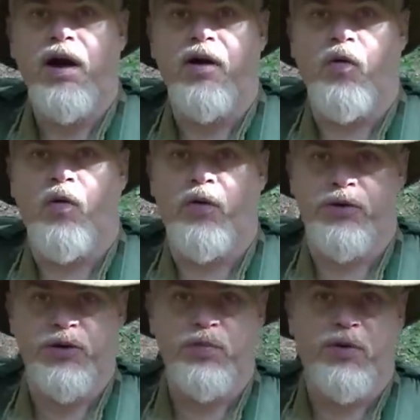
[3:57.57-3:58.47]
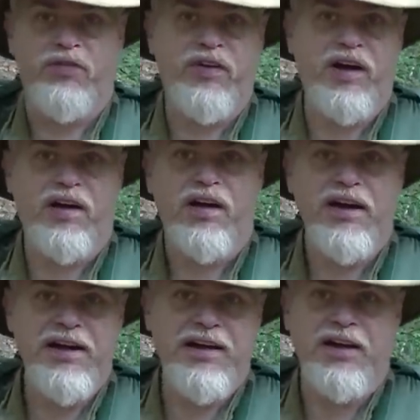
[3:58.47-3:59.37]
in order to prevent
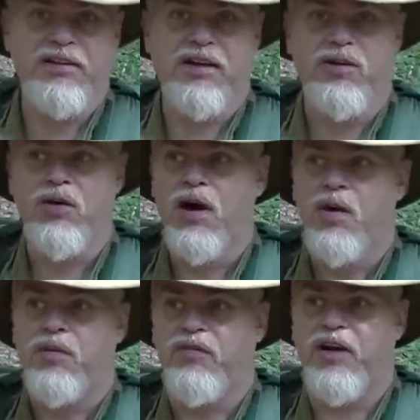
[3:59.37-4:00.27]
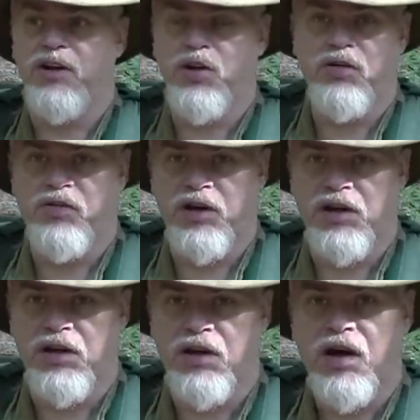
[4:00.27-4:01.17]
heating, to prevent
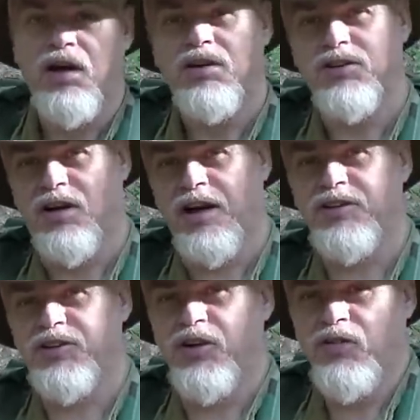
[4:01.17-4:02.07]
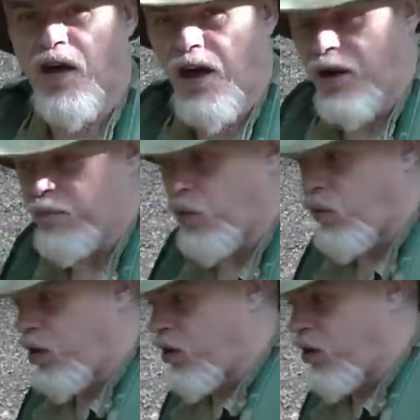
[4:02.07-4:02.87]
UV. So let's do that, but we're